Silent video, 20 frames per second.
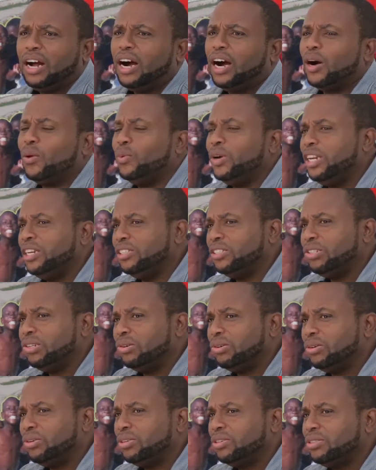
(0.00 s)
are willing
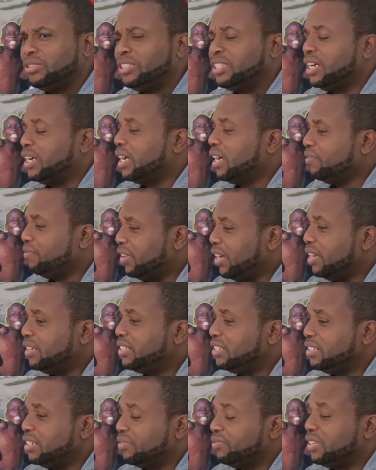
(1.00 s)
to take
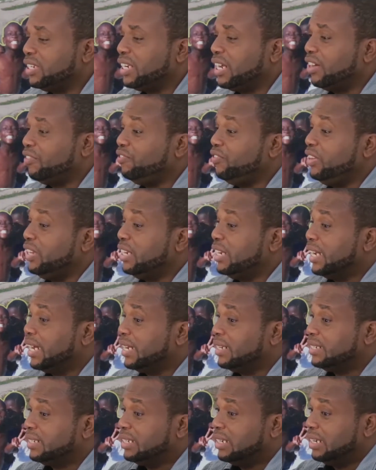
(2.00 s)
advantage of it. I feel
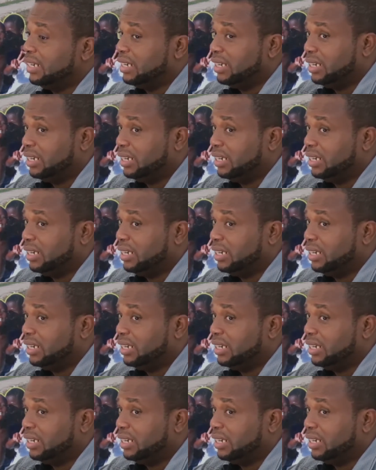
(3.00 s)
that